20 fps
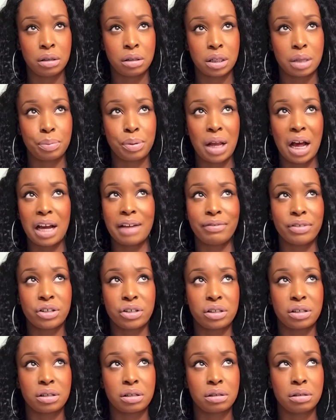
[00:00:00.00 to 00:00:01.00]
Supply
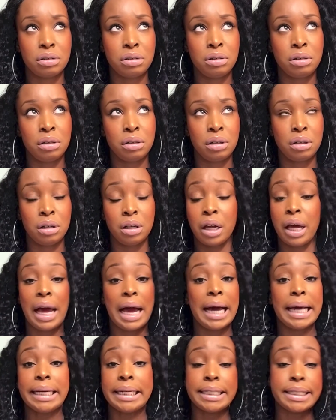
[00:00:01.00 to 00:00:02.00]
versus,
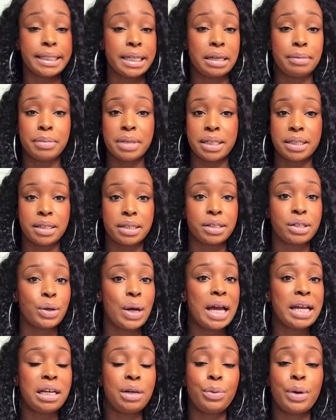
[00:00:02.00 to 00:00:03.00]
I didn't take business. So
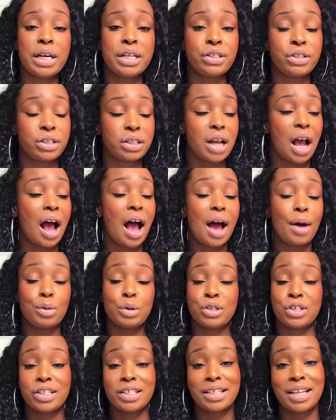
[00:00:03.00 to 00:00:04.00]
anyways, I
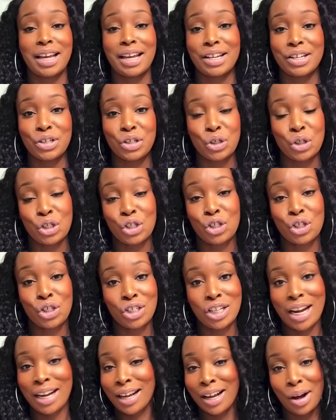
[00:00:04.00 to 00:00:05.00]
would just say just
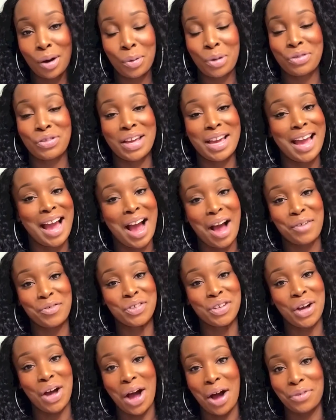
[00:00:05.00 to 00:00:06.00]
check out what they have
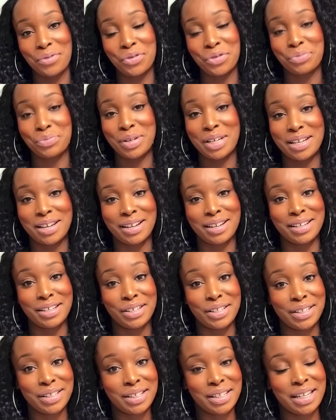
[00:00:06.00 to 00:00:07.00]
to offer,
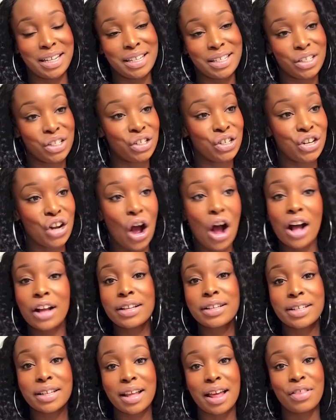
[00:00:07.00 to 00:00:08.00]
because it's
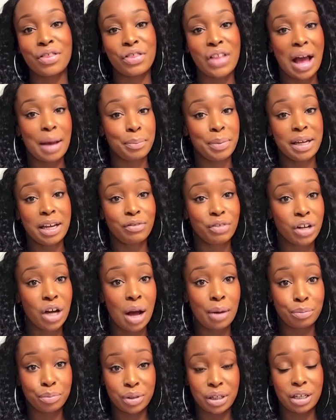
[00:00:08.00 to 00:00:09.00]
not that big of a
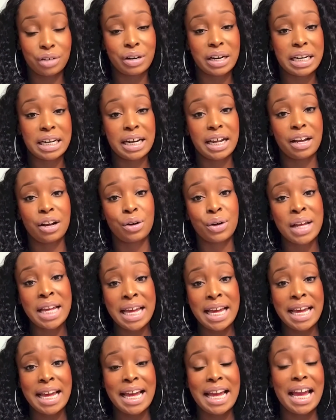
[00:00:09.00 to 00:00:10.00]
company right now,
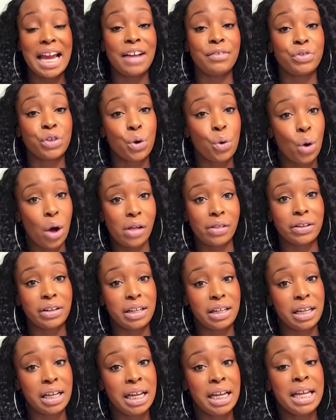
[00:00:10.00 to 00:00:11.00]
and the
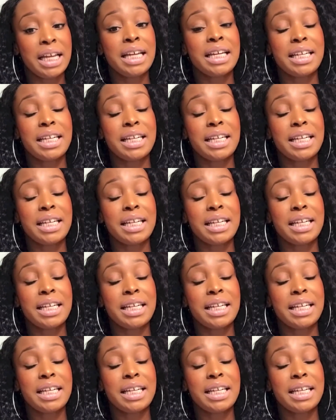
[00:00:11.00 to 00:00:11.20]
quality